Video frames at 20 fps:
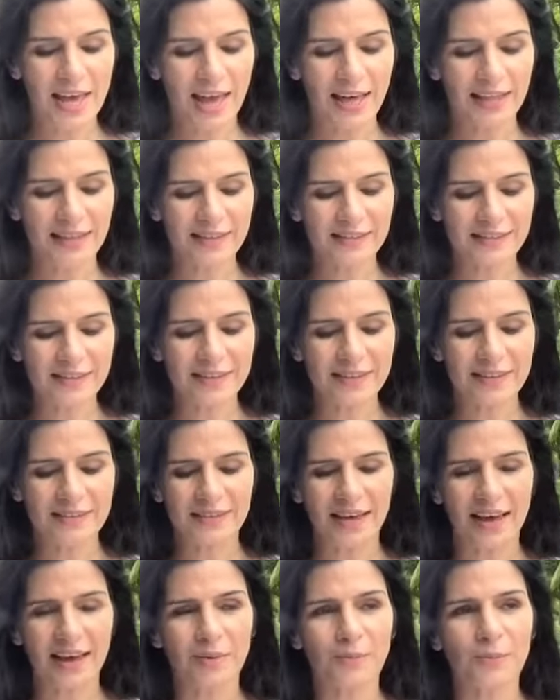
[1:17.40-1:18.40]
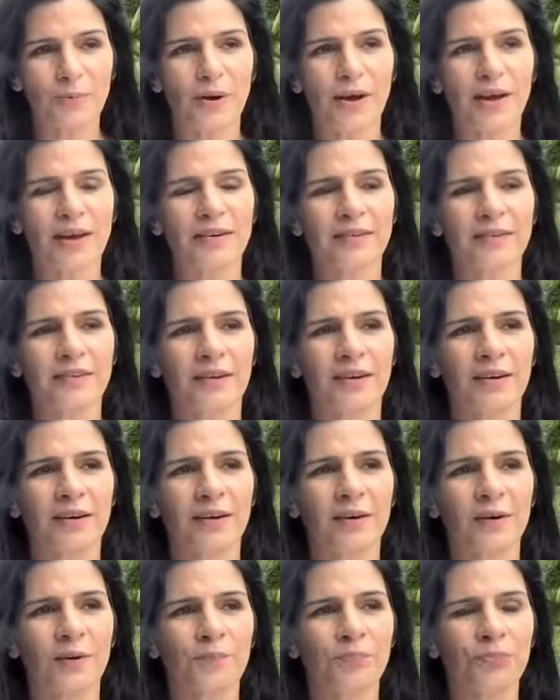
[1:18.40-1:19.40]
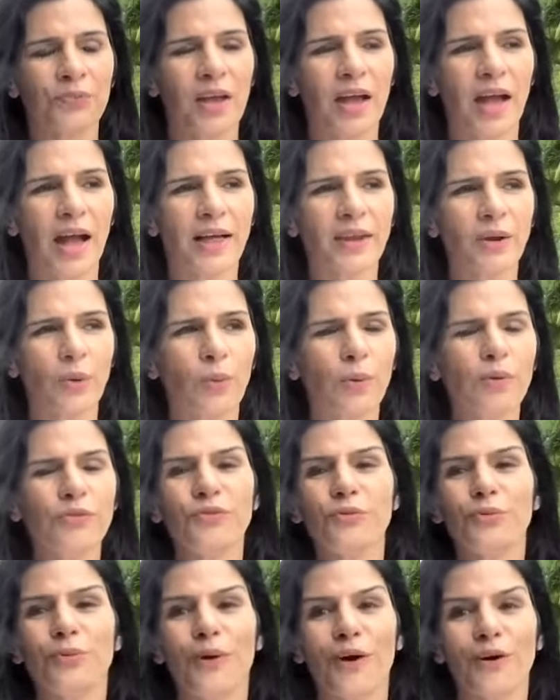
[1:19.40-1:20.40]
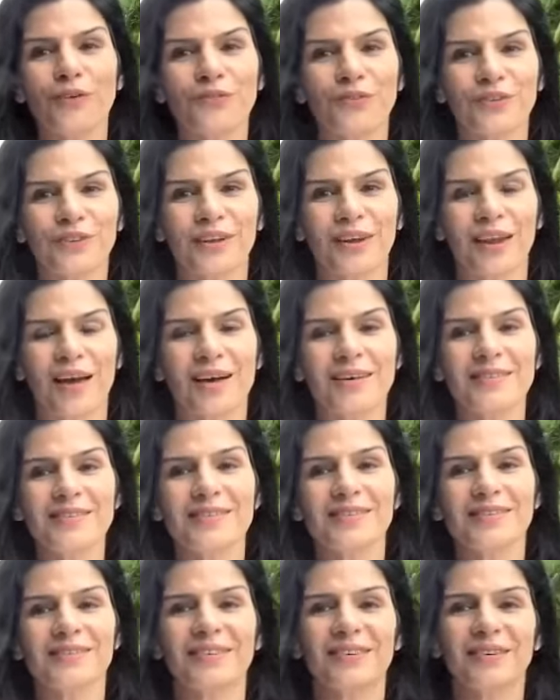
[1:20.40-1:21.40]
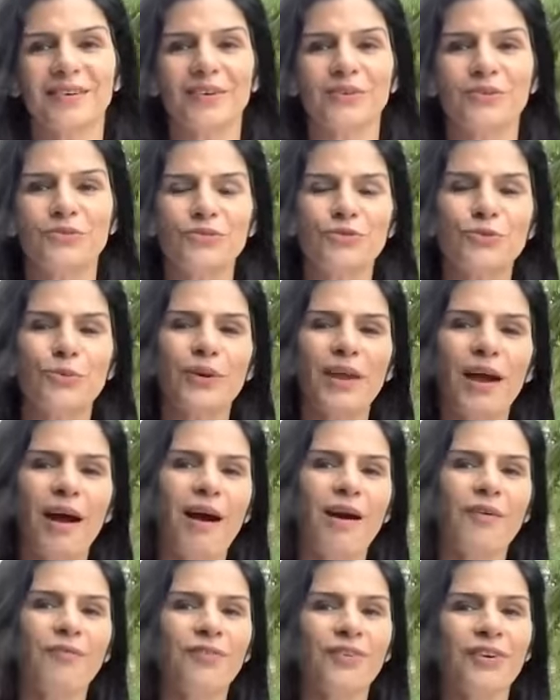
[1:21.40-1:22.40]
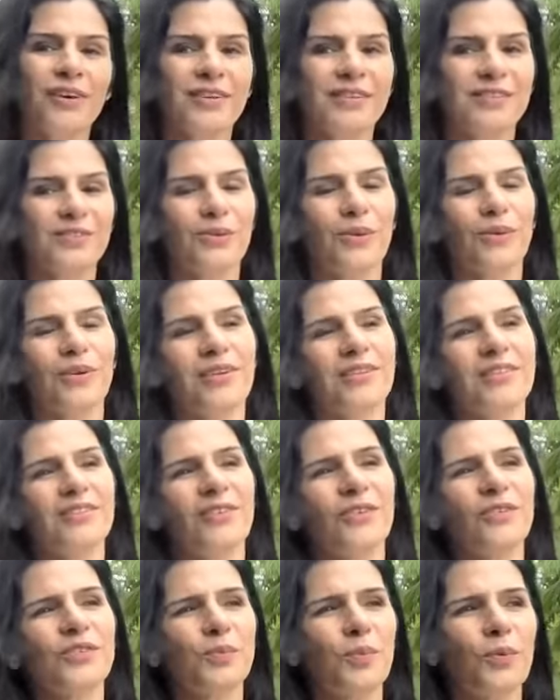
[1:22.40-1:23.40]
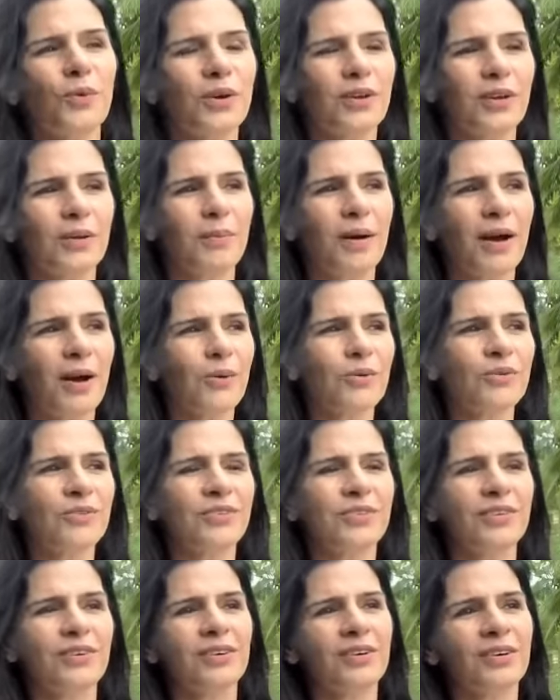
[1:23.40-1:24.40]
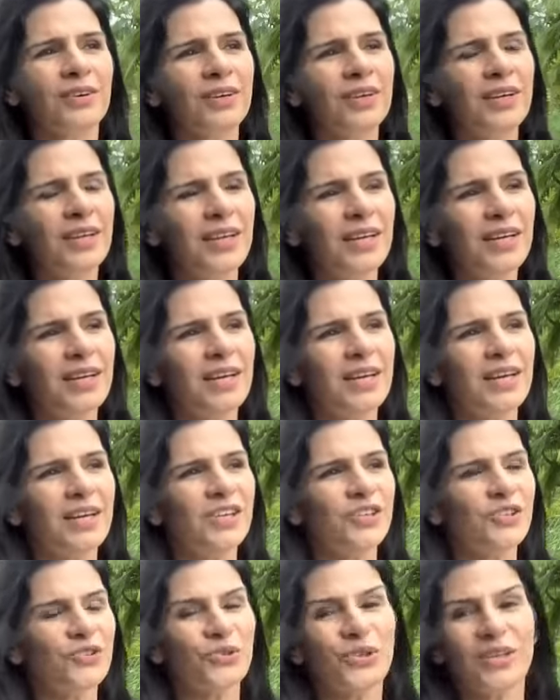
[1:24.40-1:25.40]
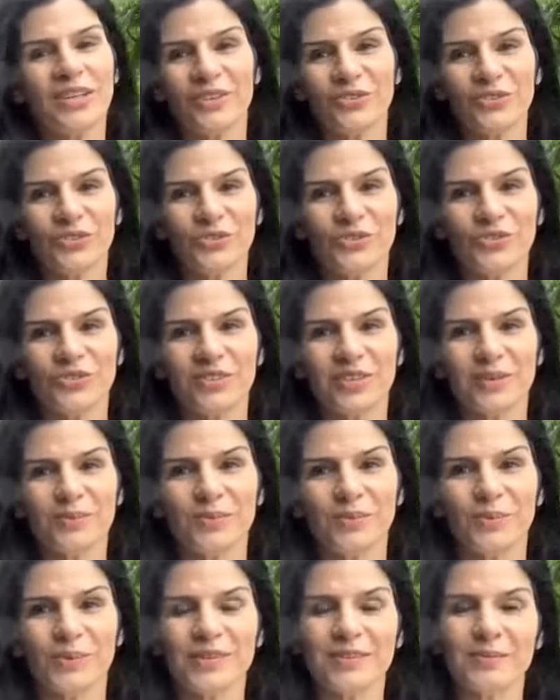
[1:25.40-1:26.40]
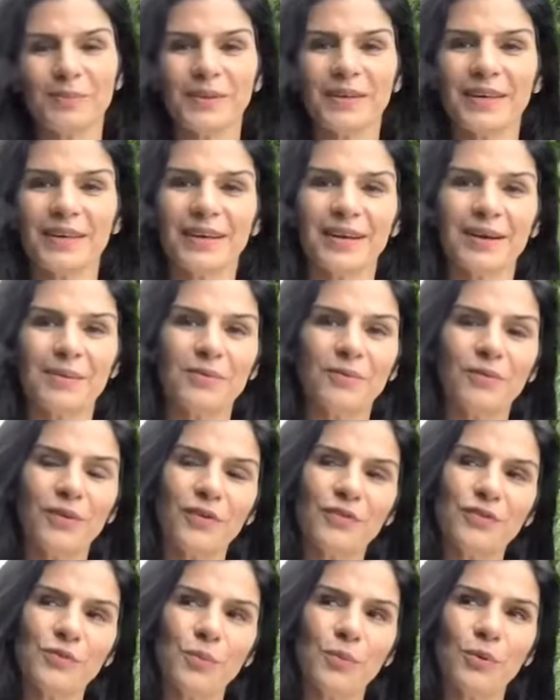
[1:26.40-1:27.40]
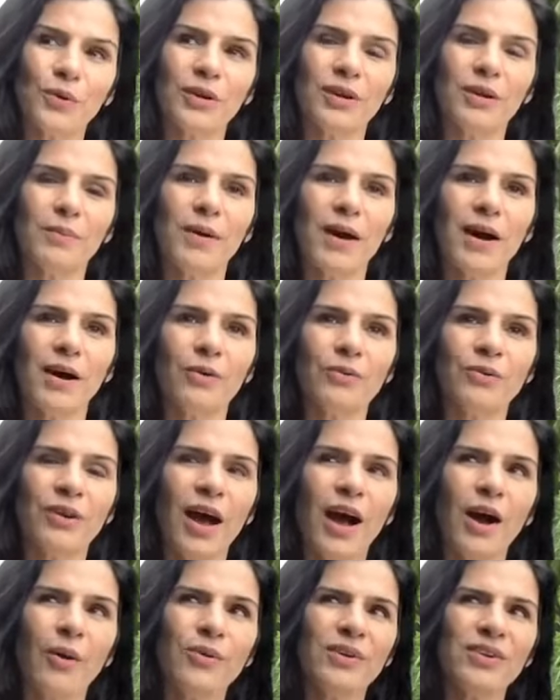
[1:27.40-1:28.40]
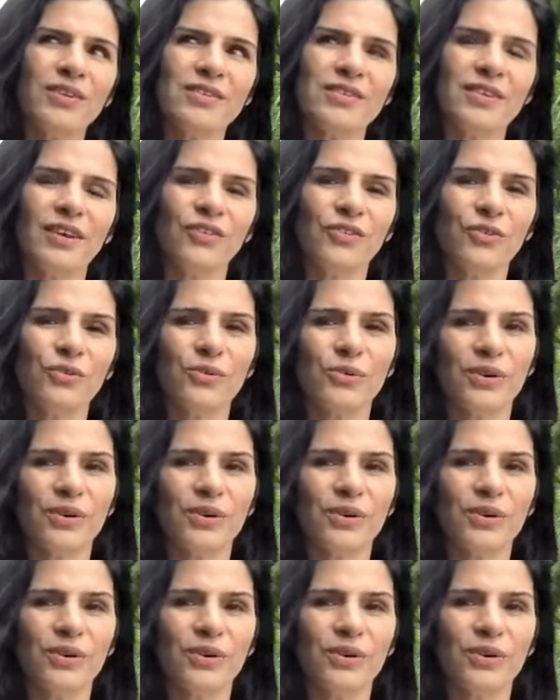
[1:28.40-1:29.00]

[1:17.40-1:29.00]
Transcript: and this is a time where uh, and all throughout, for the last uh, two and a half years, Taurians, we've spoken about uh, relationships. We speaking of, we have spoken about how it is that you